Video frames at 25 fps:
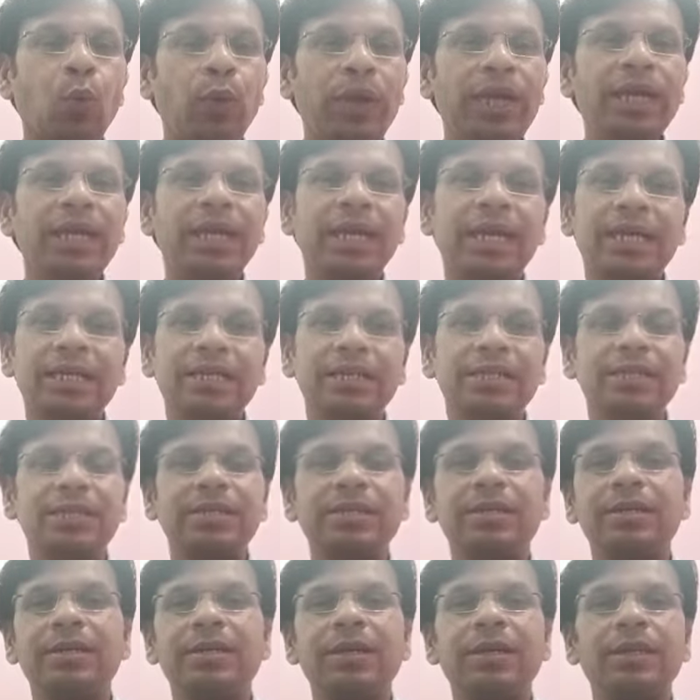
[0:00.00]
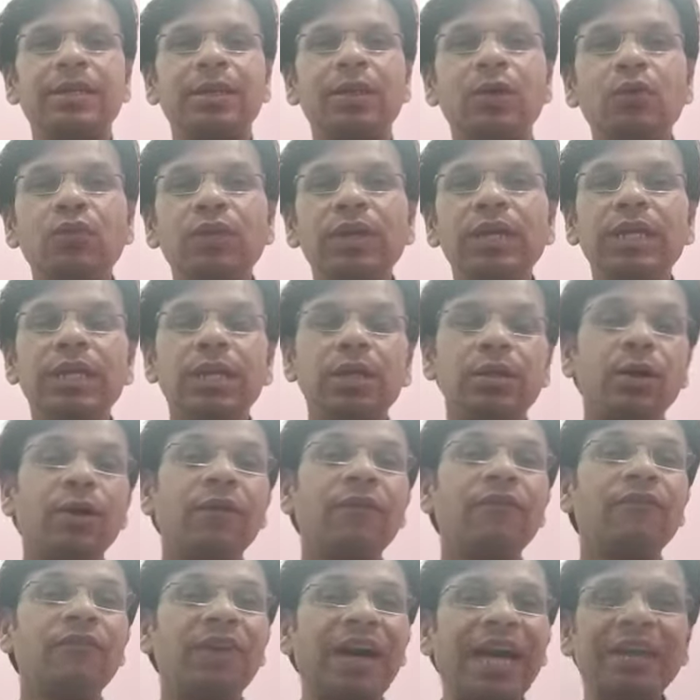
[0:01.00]
week is
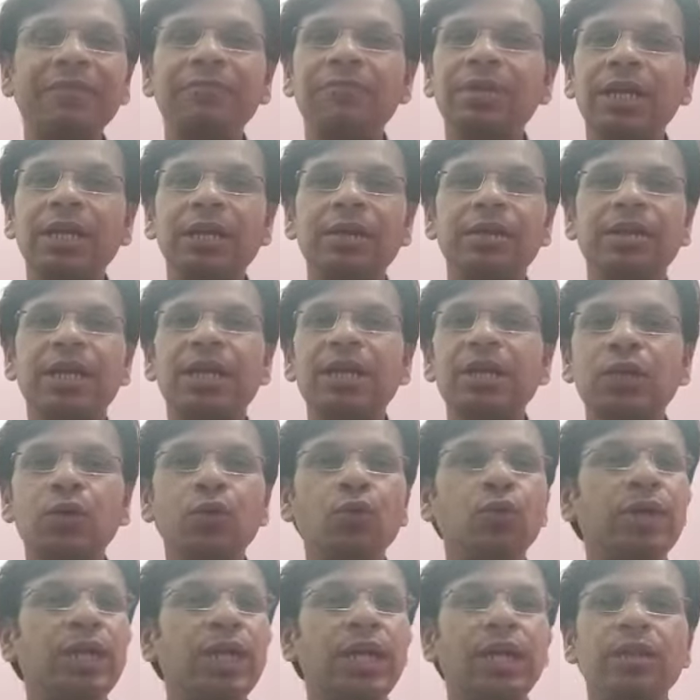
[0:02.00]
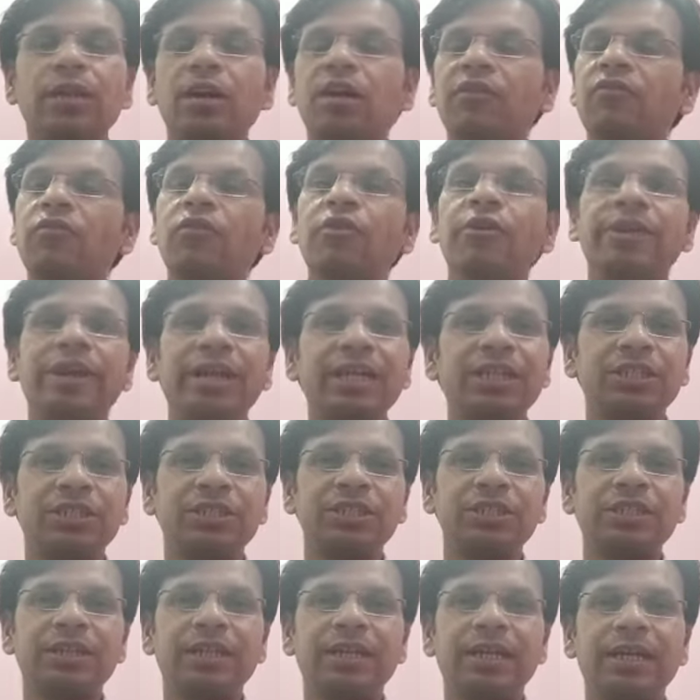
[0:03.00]
of 5 days and 2 days are for
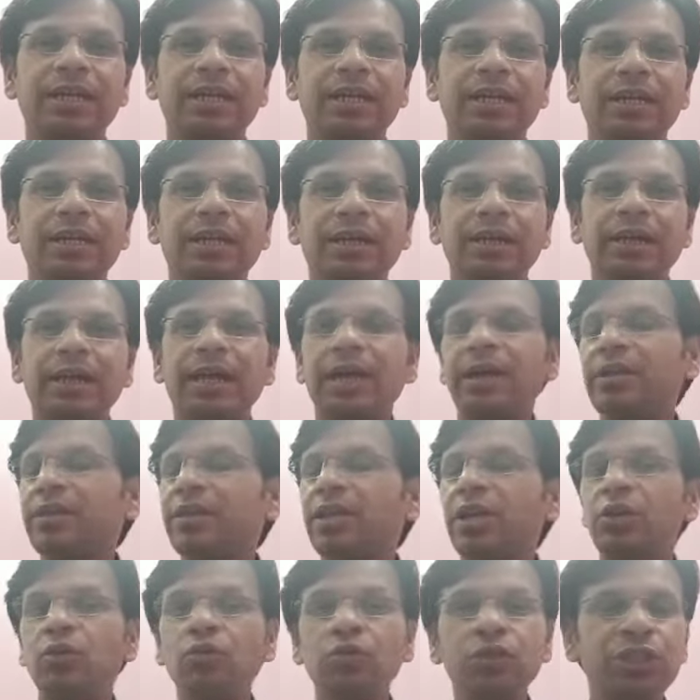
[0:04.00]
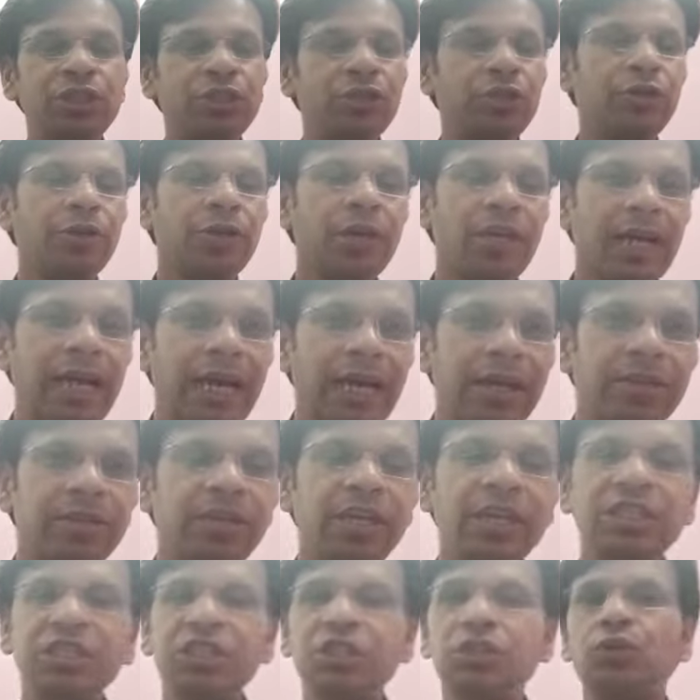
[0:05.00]
rest, and they used to utilize
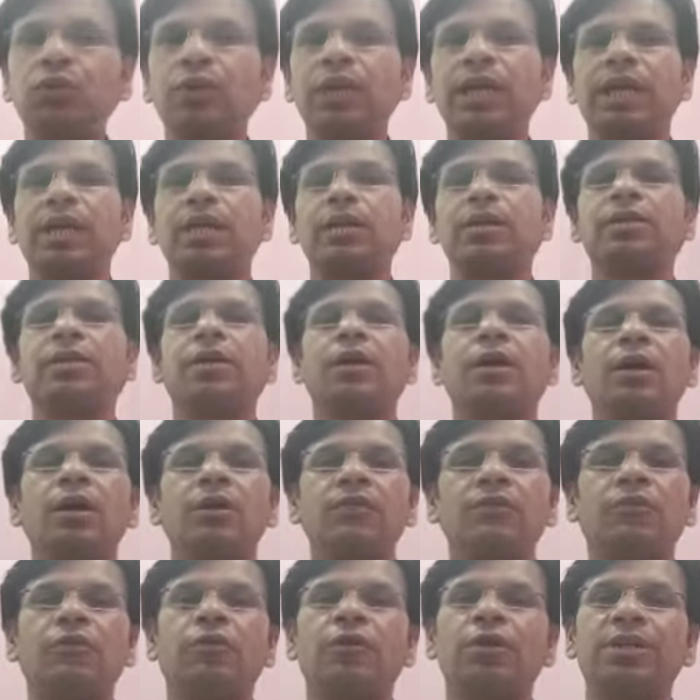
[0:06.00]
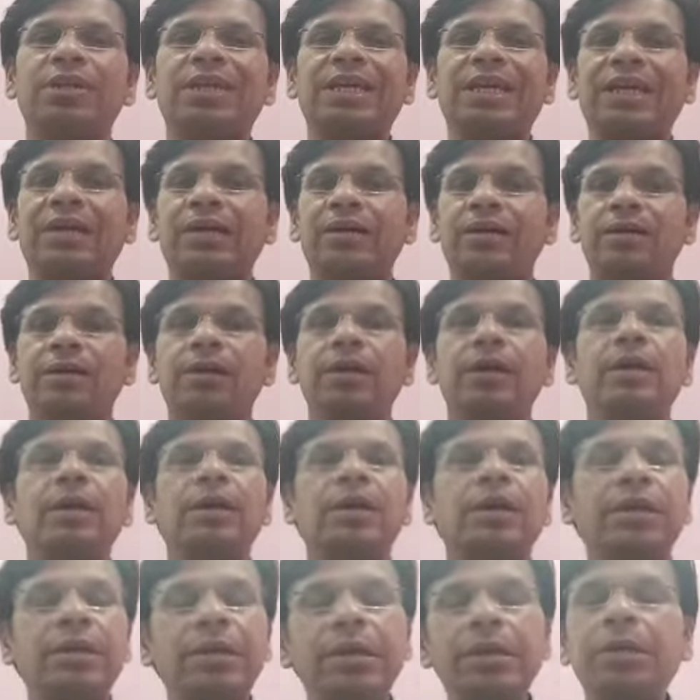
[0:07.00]
these 2 days for their
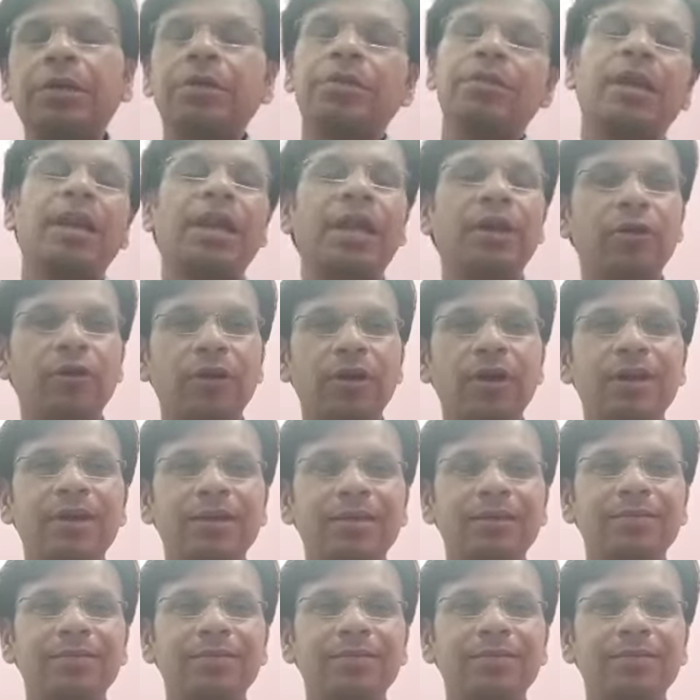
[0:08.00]
rehearsal and all.